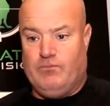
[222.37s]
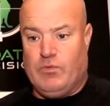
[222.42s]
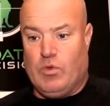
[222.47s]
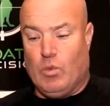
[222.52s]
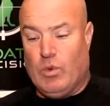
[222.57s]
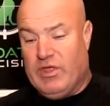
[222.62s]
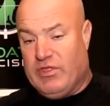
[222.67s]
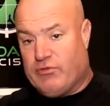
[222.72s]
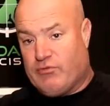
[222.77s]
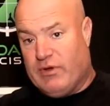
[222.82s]

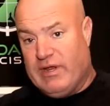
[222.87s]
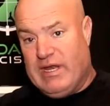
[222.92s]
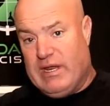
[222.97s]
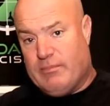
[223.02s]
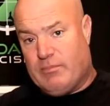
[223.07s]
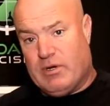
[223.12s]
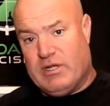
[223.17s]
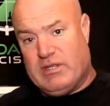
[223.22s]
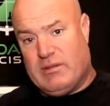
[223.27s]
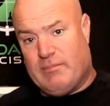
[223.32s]
We
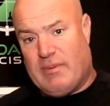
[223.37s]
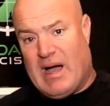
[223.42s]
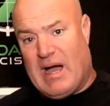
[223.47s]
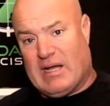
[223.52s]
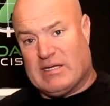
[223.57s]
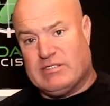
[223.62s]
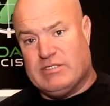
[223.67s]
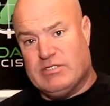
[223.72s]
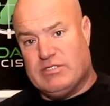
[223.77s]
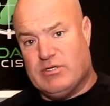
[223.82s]
3D print the
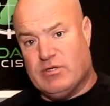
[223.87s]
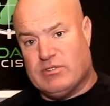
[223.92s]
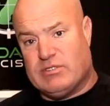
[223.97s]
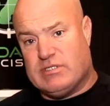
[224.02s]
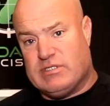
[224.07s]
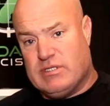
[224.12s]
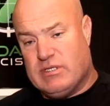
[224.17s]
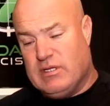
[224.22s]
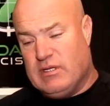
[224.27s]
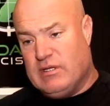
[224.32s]
boxes, so
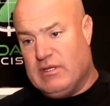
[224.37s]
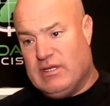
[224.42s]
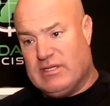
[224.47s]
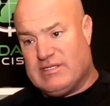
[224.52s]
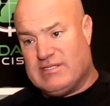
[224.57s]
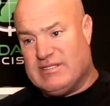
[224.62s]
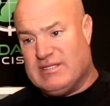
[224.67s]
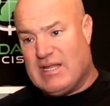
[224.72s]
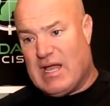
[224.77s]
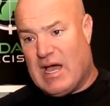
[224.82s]

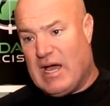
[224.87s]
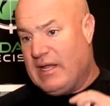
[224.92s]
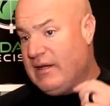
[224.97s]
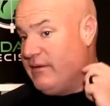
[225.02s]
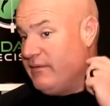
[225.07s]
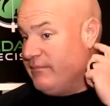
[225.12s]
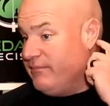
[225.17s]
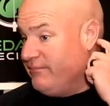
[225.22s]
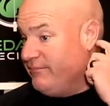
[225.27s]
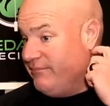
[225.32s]
it's
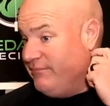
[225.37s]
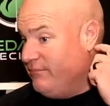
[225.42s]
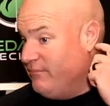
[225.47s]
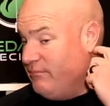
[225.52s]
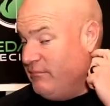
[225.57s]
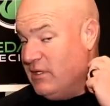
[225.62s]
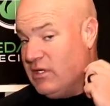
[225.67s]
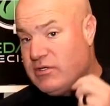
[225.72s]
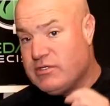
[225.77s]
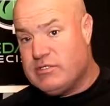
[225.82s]
not
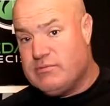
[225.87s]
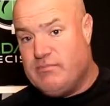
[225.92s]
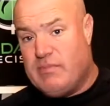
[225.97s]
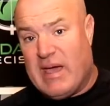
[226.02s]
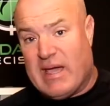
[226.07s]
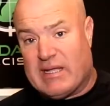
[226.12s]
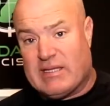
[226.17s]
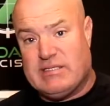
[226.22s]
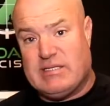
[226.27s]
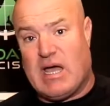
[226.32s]

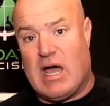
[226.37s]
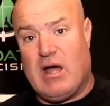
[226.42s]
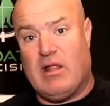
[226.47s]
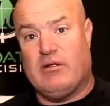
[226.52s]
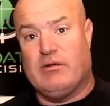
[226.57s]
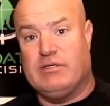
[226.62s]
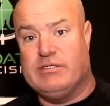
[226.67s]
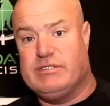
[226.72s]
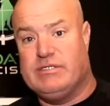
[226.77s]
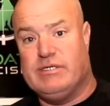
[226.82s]
mil-spec
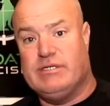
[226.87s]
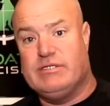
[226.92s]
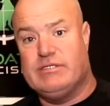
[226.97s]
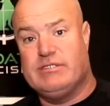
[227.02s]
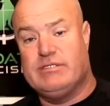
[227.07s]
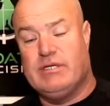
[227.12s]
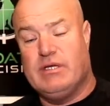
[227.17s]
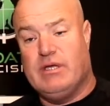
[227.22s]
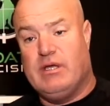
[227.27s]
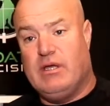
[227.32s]

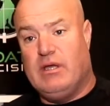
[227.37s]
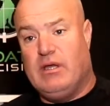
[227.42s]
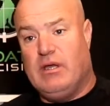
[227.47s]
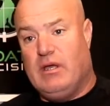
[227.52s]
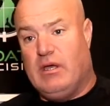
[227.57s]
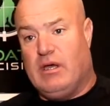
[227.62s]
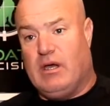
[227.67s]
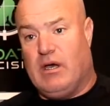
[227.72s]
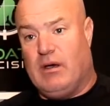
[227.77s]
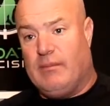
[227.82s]
tolerances.
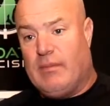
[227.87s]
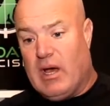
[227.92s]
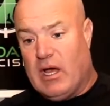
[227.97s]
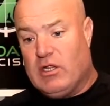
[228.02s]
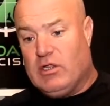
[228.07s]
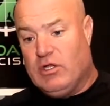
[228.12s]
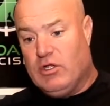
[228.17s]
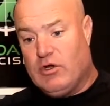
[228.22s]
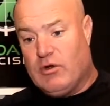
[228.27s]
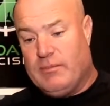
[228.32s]
A
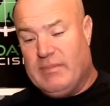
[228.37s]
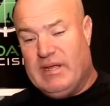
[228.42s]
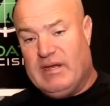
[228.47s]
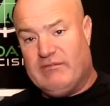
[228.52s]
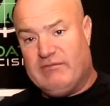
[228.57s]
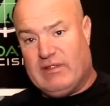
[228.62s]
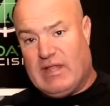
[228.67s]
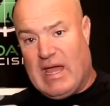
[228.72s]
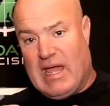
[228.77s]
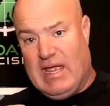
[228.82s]
little bit
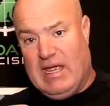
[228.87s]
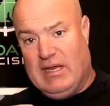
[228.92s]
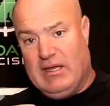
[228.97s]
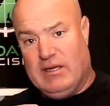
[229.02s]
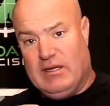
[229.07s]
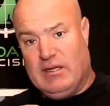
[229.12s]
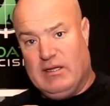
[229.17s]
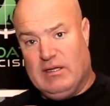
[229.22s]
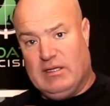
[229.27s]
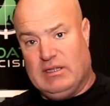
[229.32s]
of light
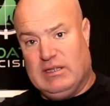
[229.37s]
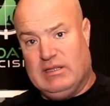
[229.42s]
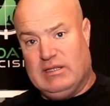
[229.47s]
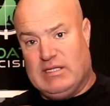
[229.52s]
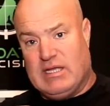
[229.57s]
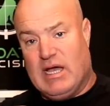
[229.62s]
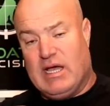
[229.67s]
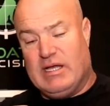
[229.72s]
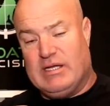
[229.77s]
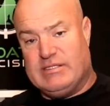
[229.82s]

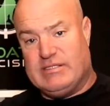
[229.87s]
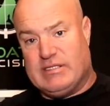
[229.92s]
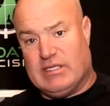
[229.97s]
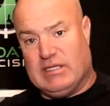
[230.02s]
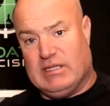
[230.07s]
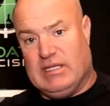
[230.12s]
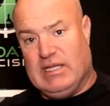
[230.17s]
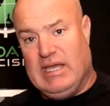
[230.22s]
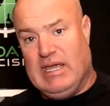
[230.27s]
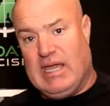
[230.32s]
does
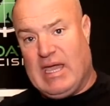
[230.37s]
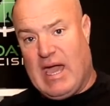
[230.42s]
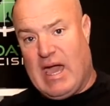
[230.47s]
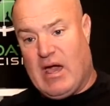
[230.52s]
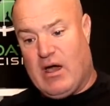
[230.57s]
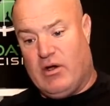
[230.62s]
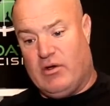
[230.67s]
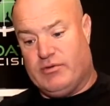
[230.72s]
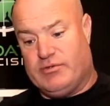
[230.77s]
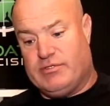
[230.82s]
leak
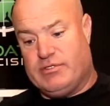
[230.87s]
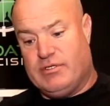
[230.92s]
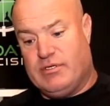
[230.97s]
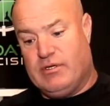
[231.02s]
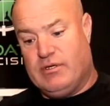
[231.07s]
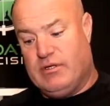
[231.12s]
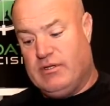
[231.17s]
out